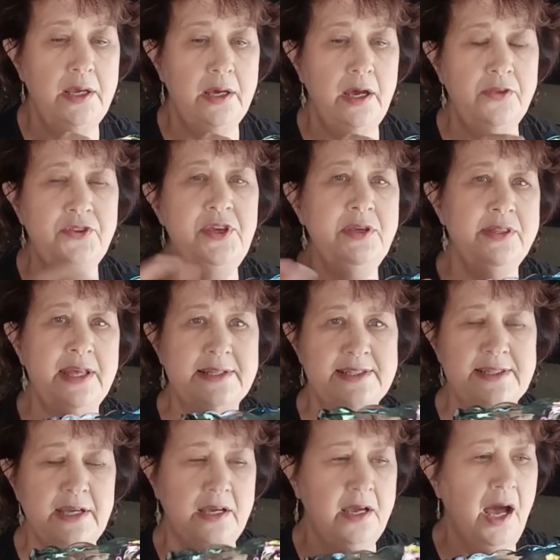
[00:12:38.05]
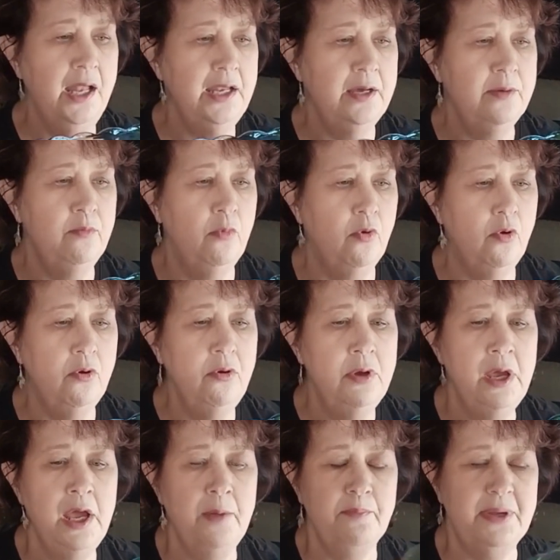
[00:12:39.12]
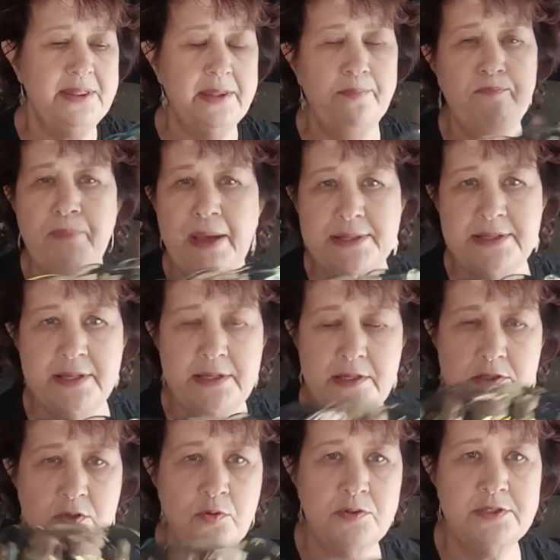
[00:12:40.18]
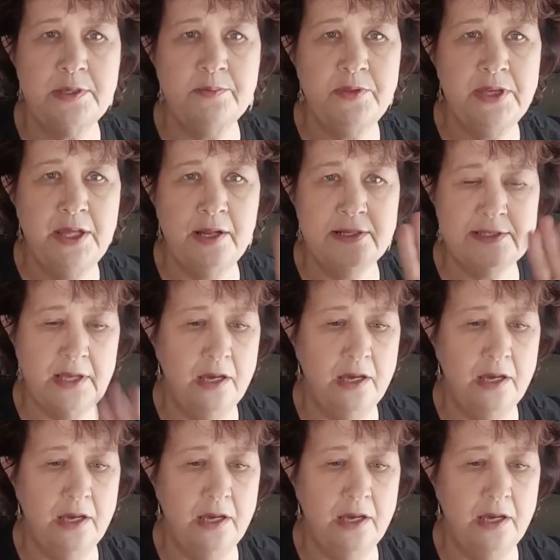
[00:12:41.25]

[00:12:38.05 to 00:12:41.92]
I think that's the color more, but the pattern is called something else.